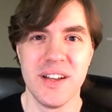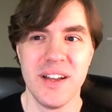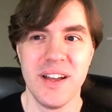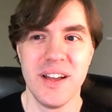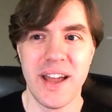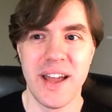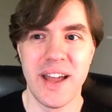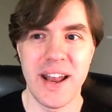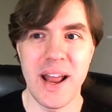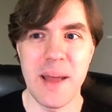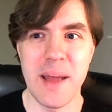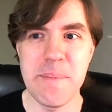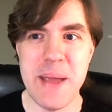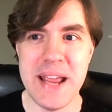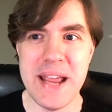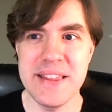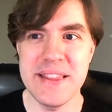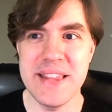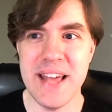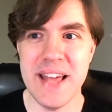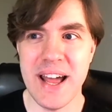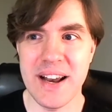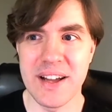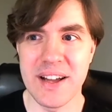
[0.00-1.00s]
Oh, and I gosh.
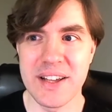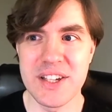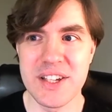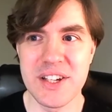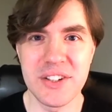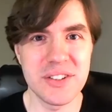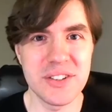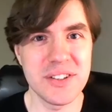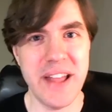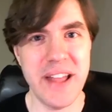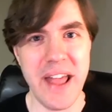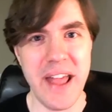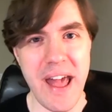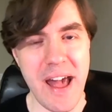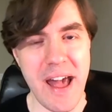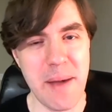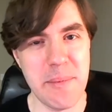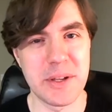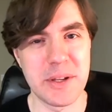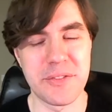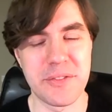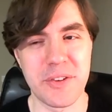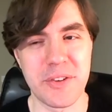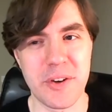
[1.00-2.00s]
made that a yearly
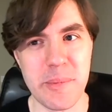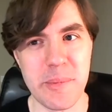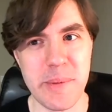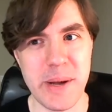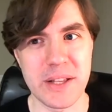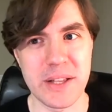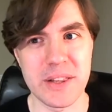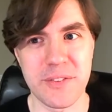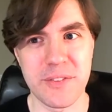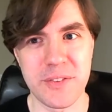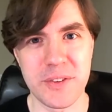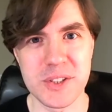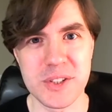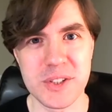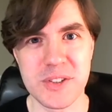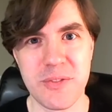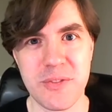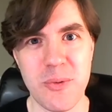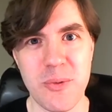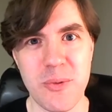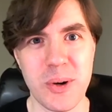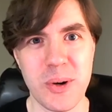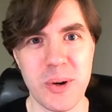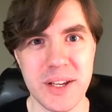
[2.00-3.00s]
habit for about the first
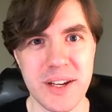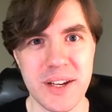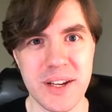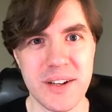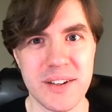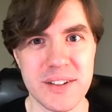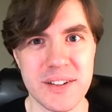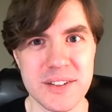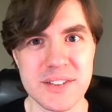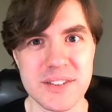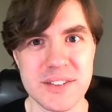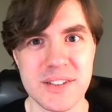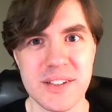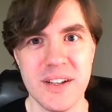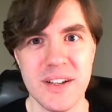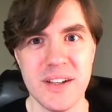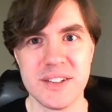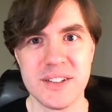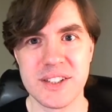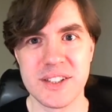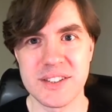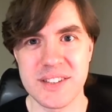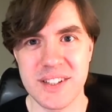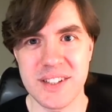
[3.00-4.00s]
four years,
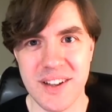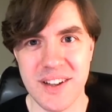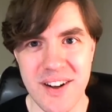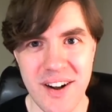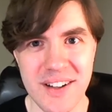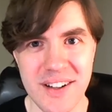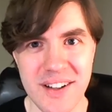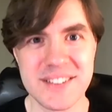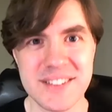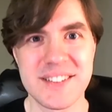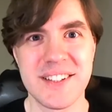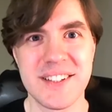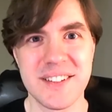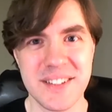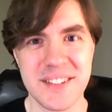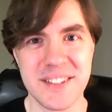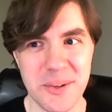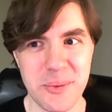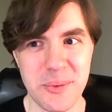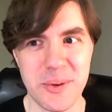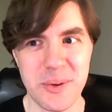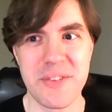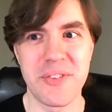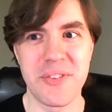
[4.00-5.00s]
just to constantly
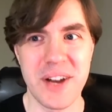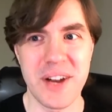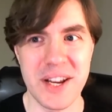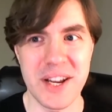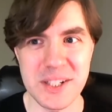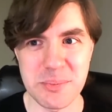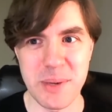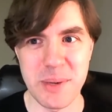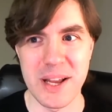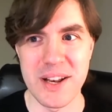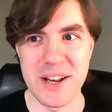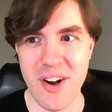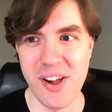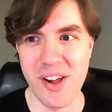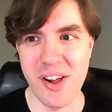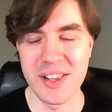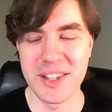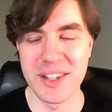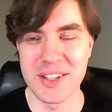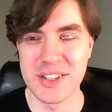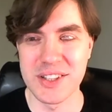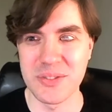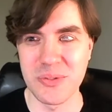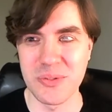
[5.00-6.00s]
refresh my
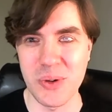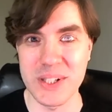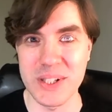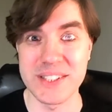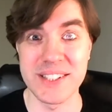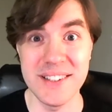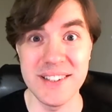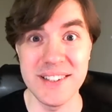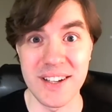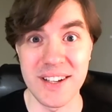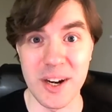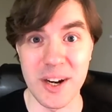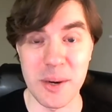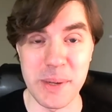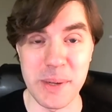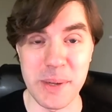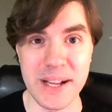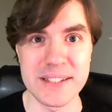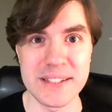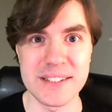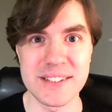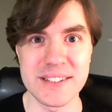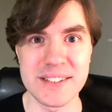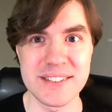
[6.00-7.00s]
knowledge of what's in there
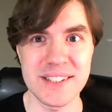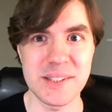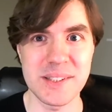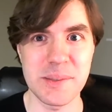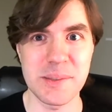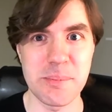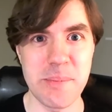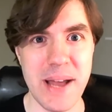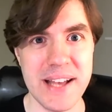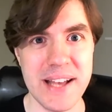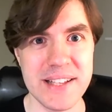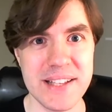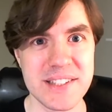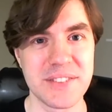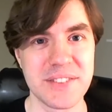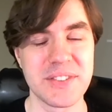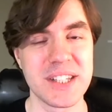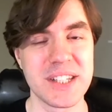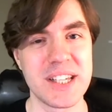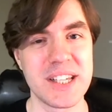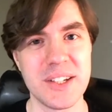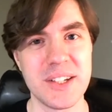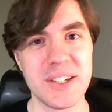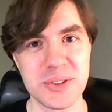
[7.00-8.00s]
because it's such a
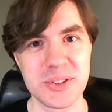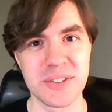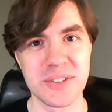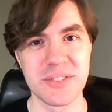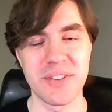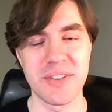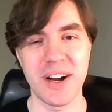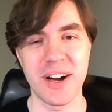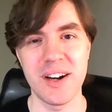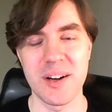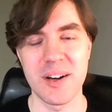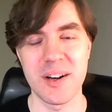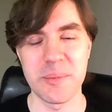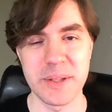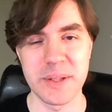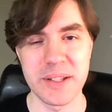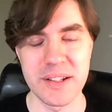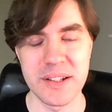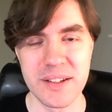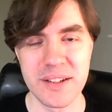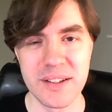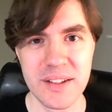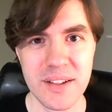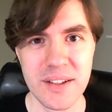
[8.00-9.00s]
massively huge environment.
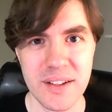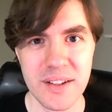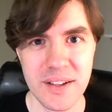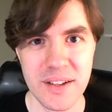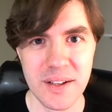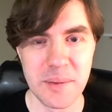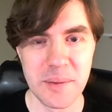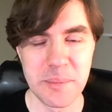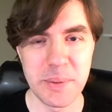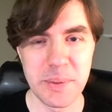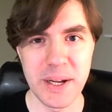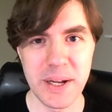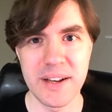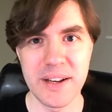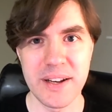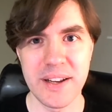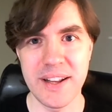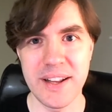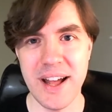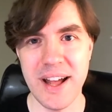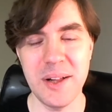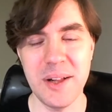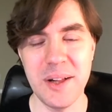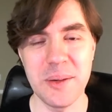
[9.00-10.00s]
But
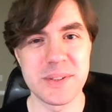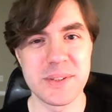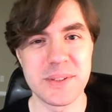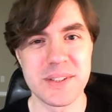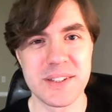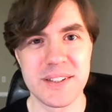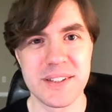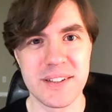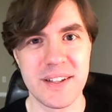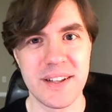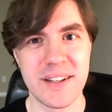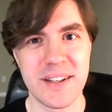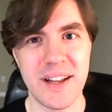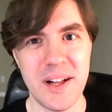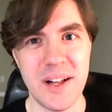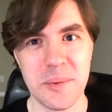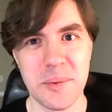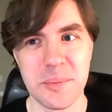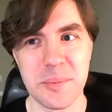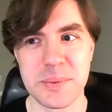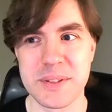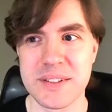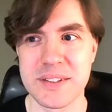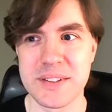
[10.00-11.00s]
it helped. It
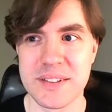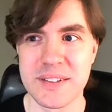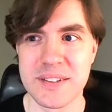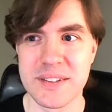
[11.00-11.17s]
helped.